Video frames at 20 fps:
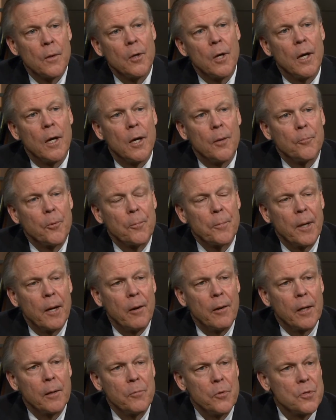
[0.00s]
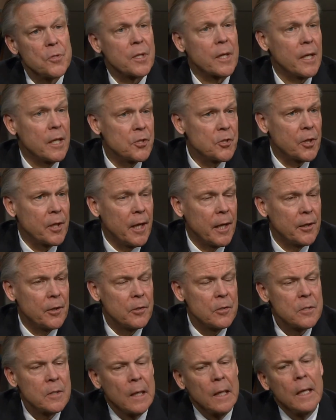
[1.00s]
Uh, preparing music
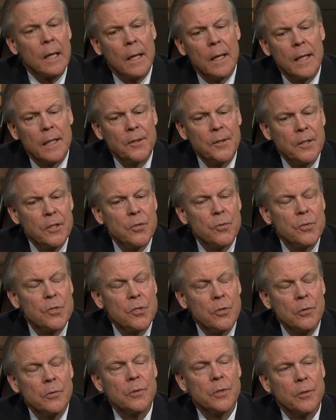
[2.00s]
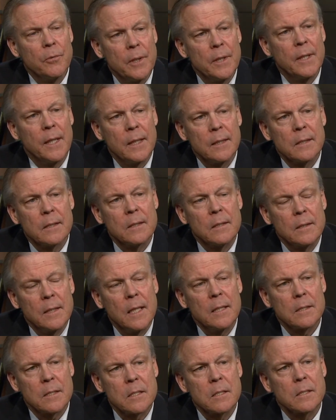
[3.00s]
educators. And I think to a certain degree that
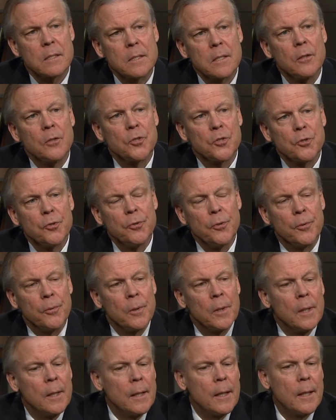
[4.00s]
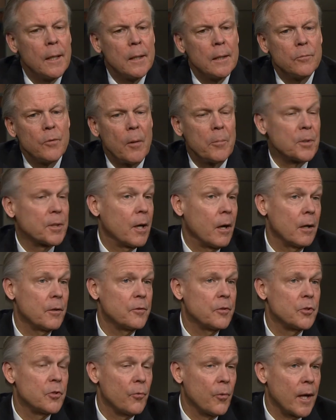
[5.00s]
that's still true. Uh, Robert Cart,
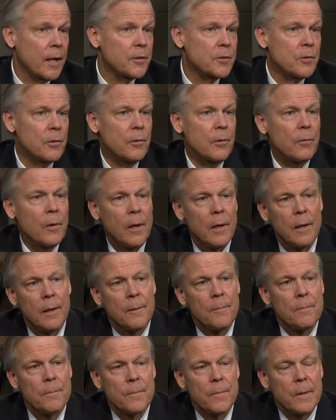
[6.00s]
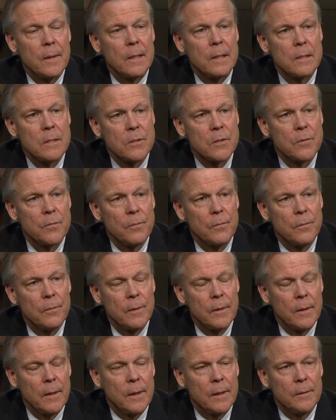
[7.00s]
the director, um, is
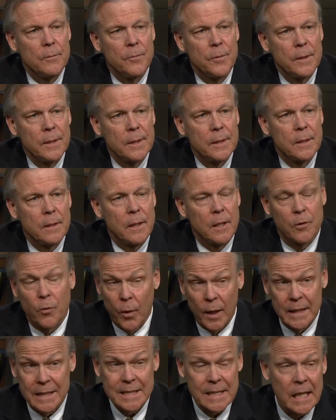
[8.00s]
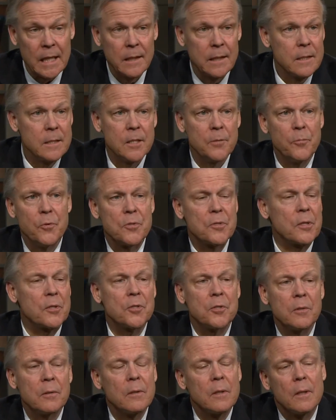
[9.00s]
really a, quite a talented
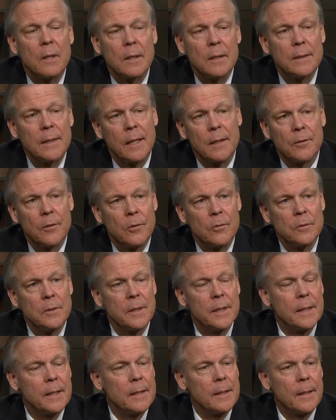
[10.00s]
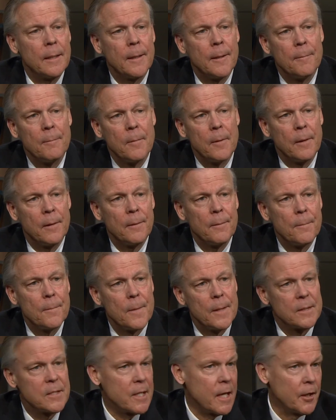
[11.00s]
musician, uh, not only um, a, uh,
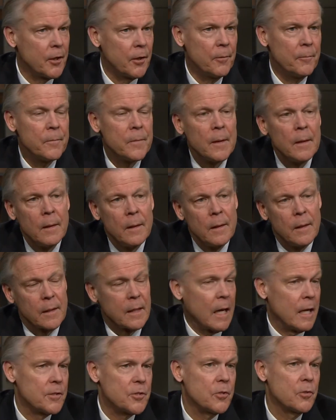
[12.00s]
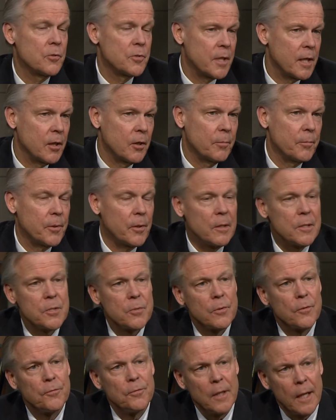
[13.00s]
a tenor, a concert tenor, but
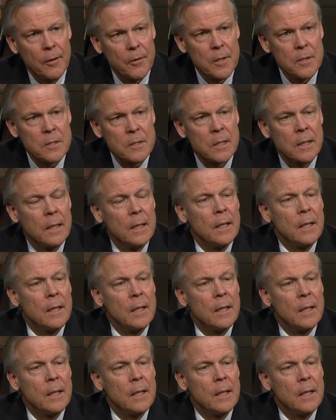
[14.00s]
also a flautist.